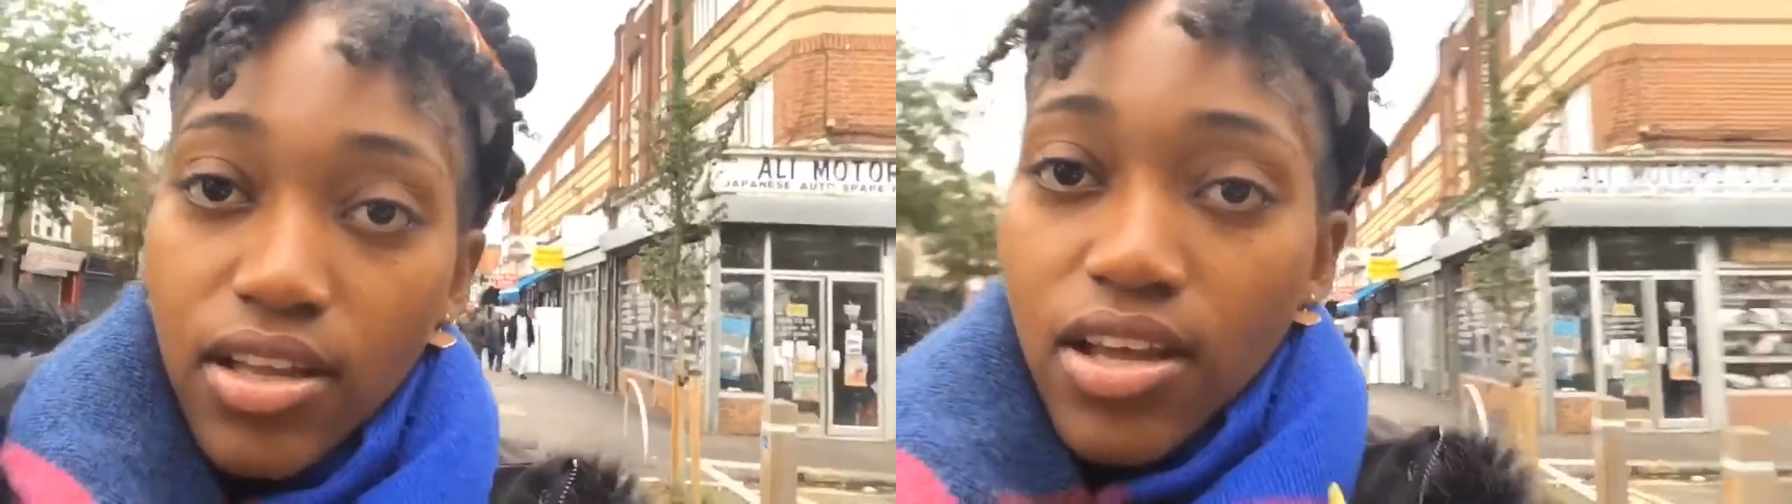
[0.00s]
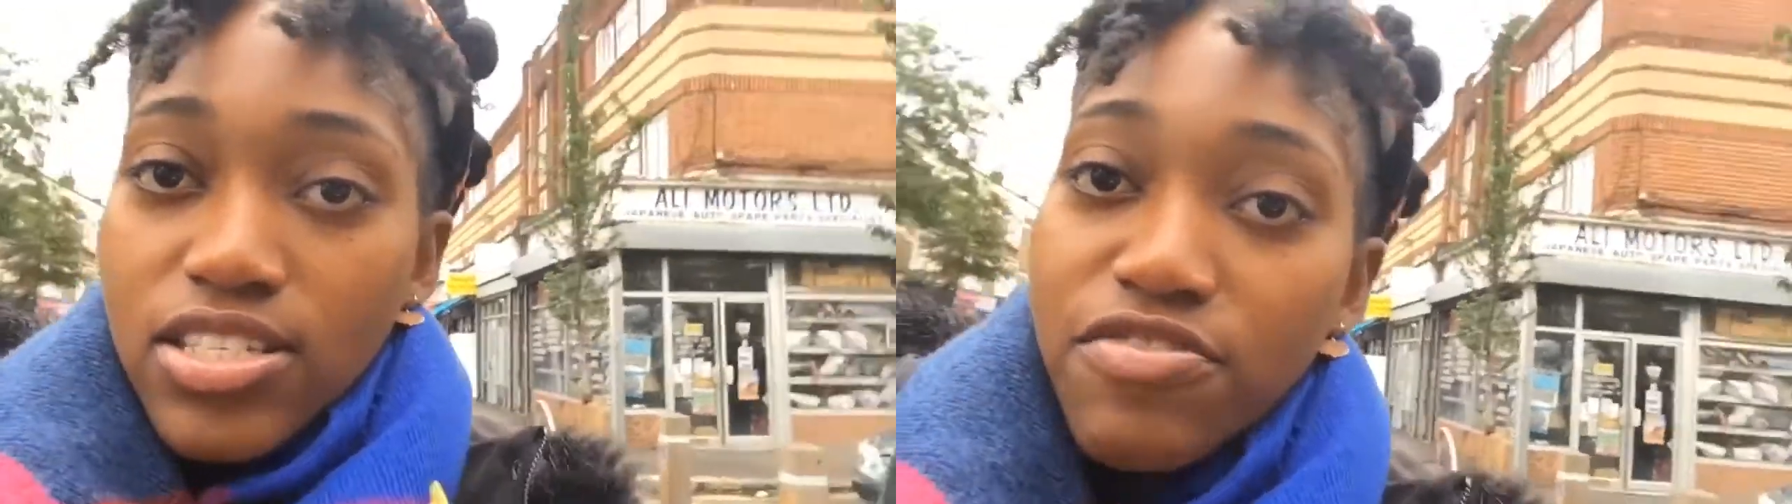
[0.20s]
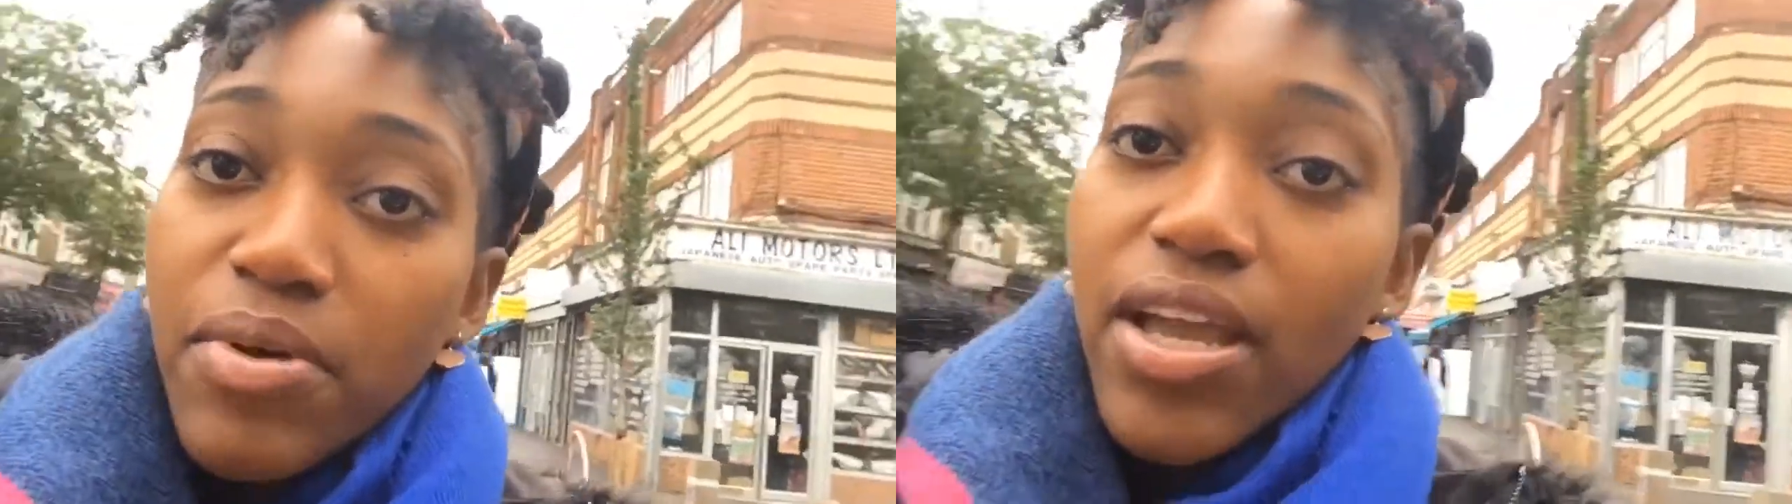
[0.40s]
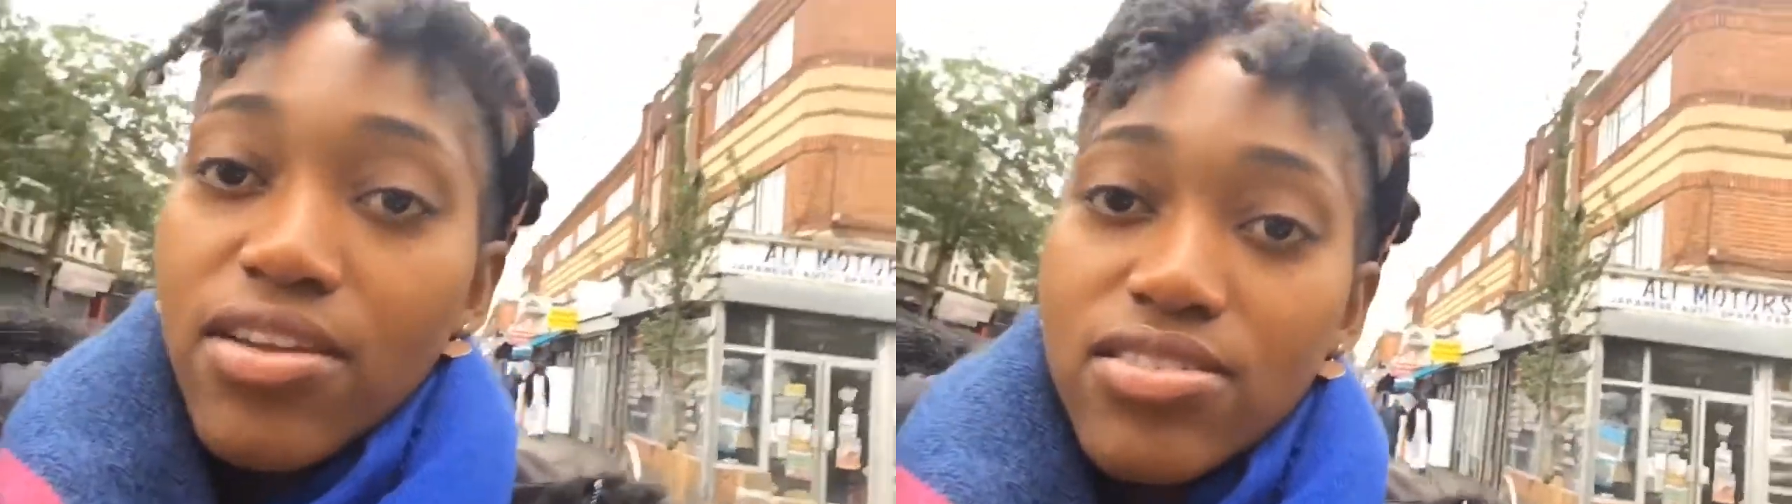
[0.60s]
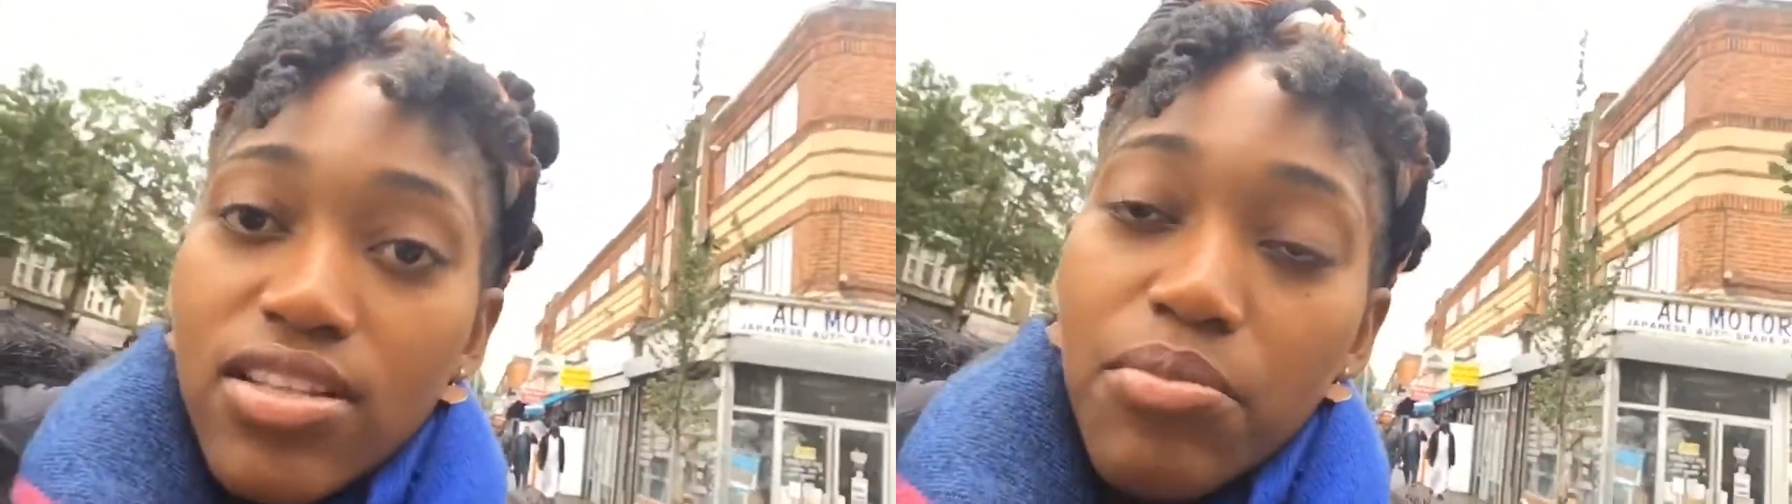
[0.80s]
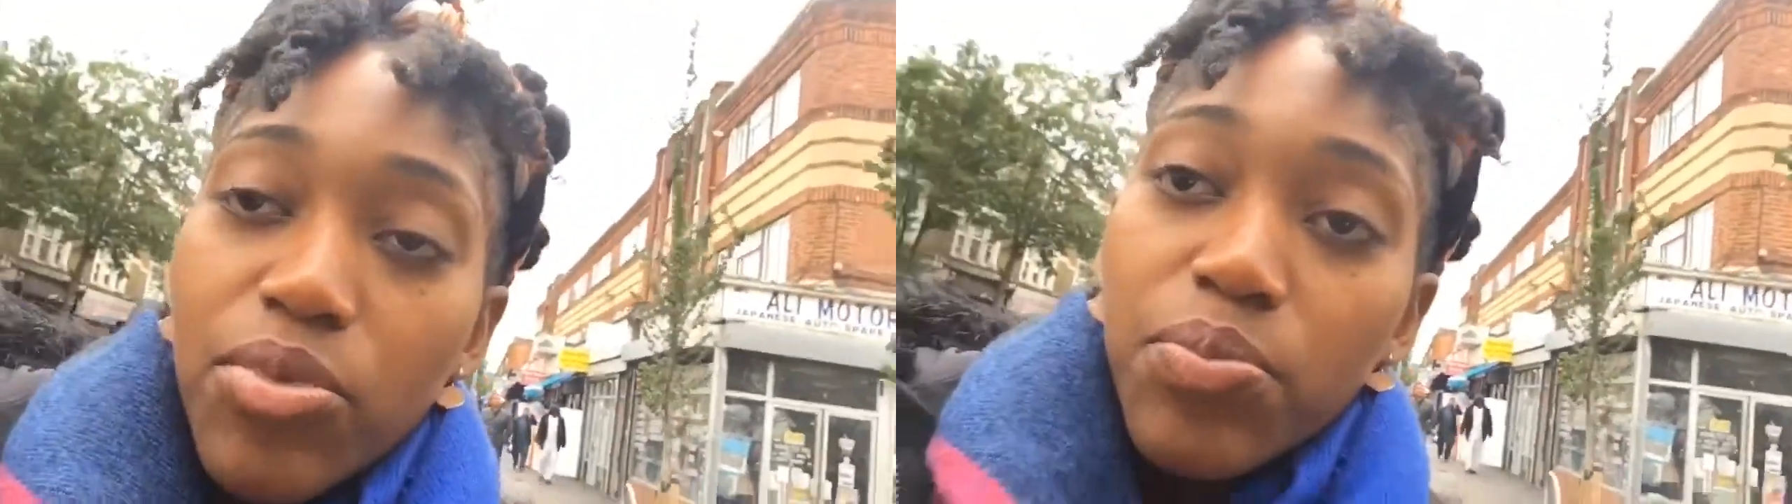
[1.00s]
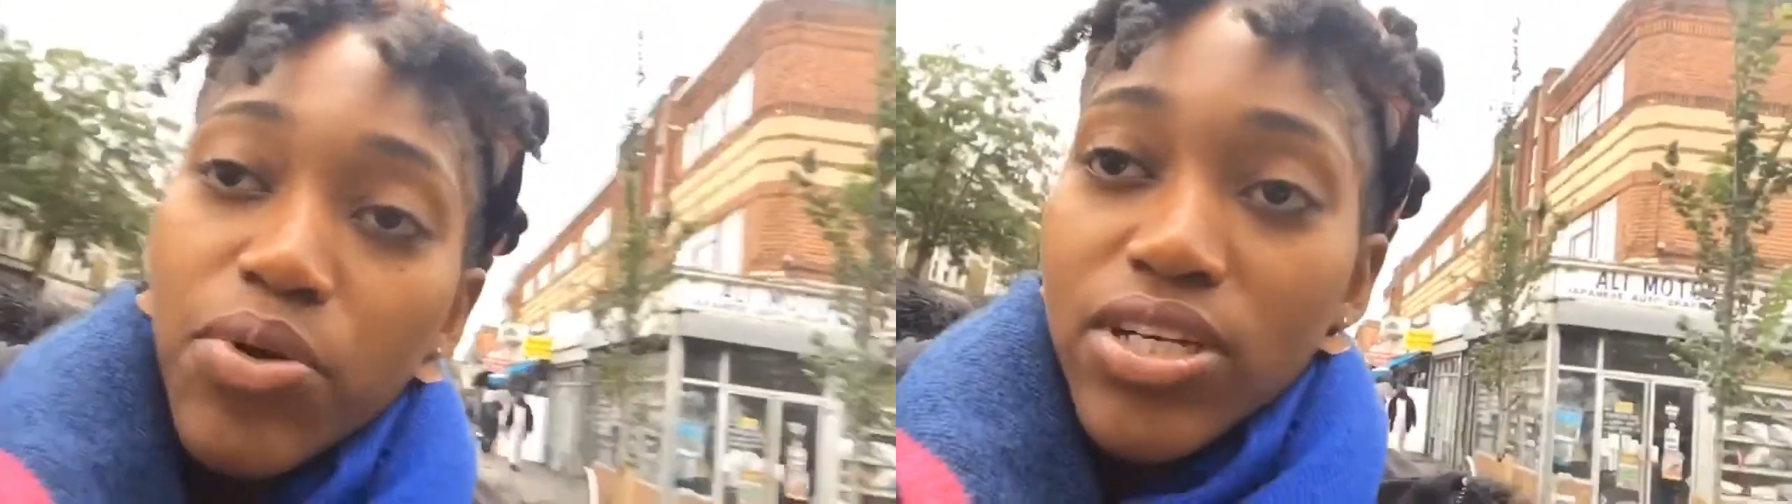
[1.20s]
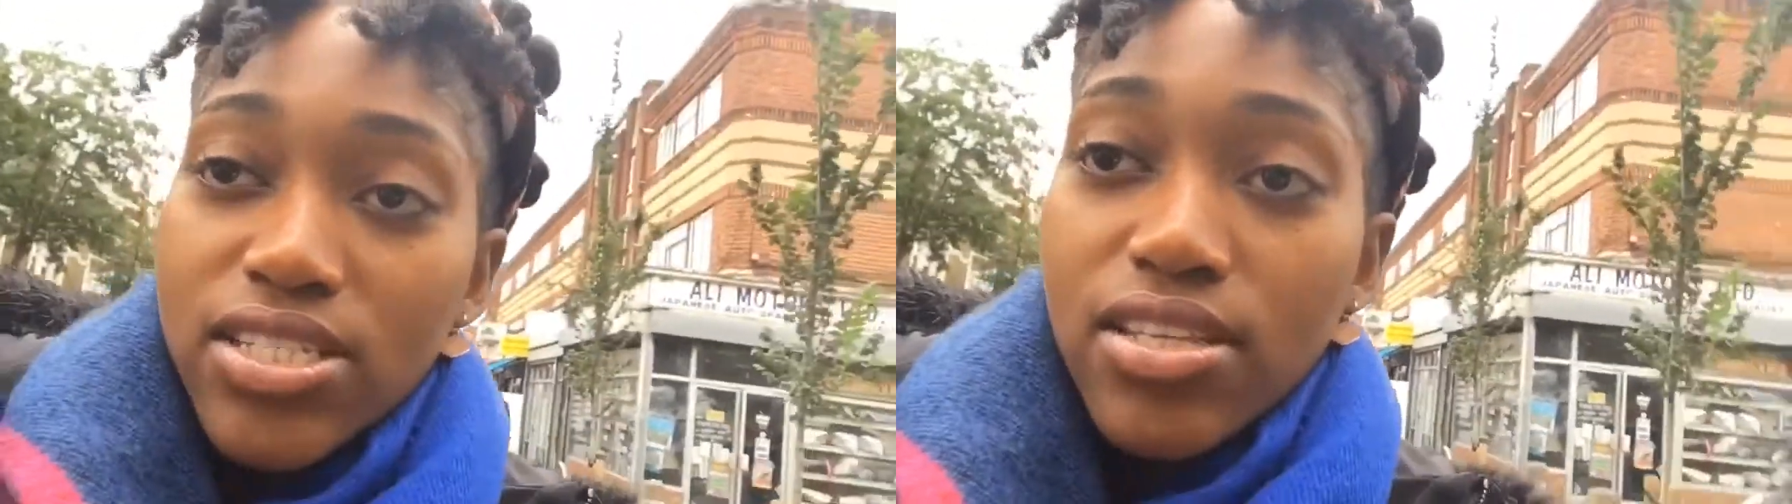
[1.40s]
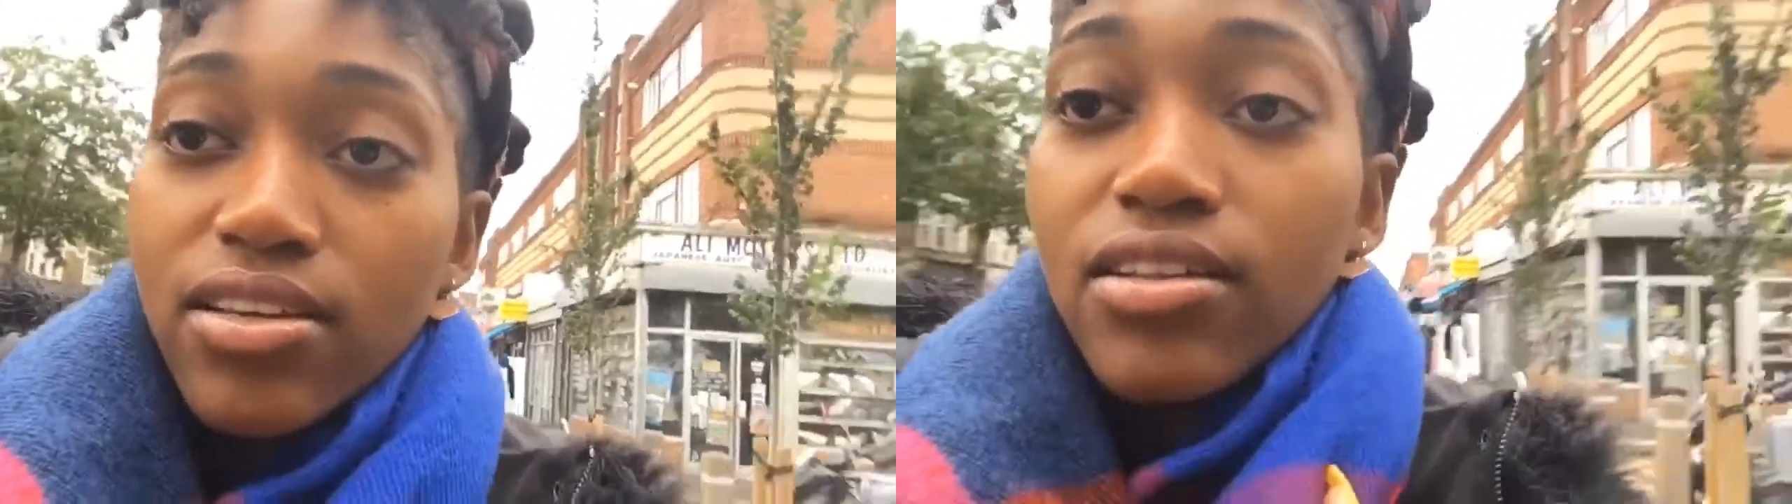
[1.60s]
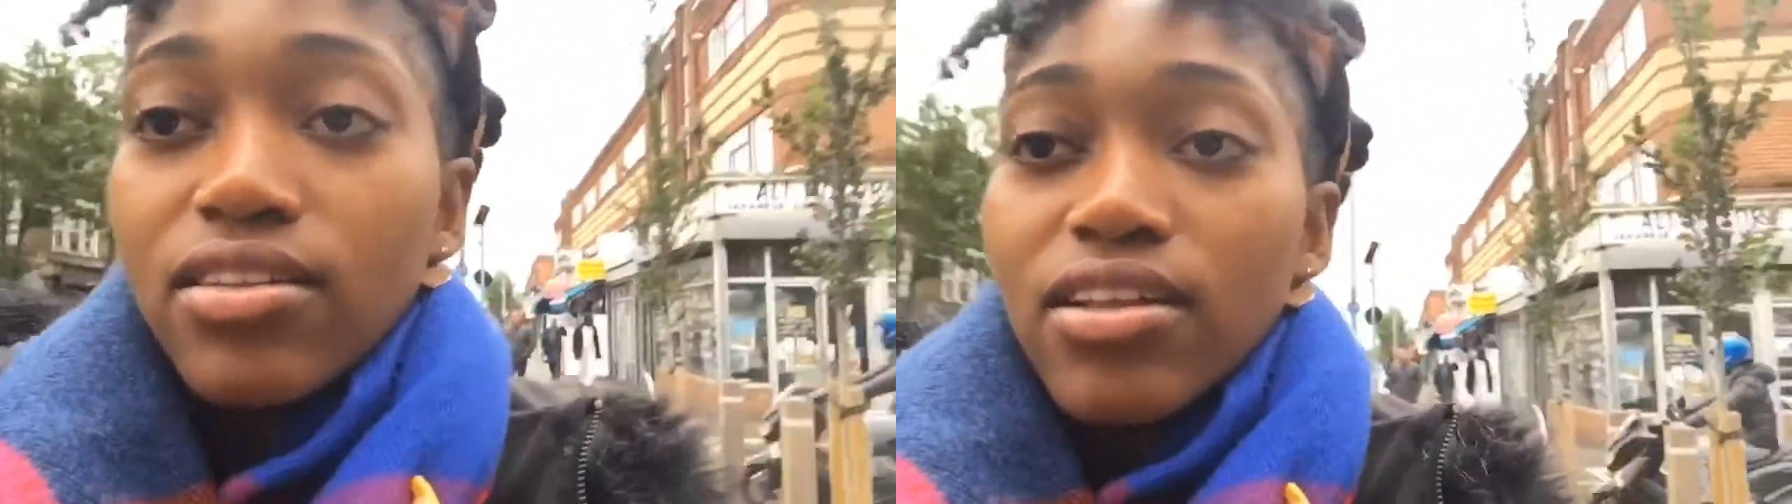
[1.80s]
Because if my hair is in a
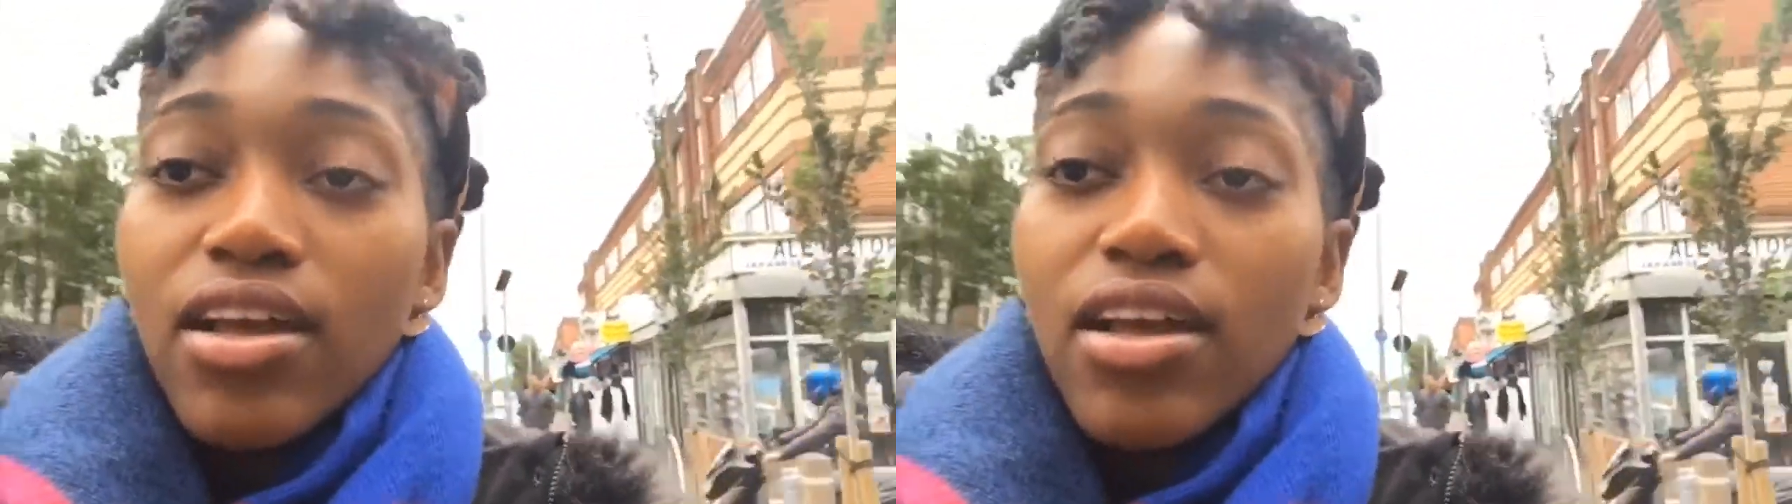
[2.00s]
ponytail,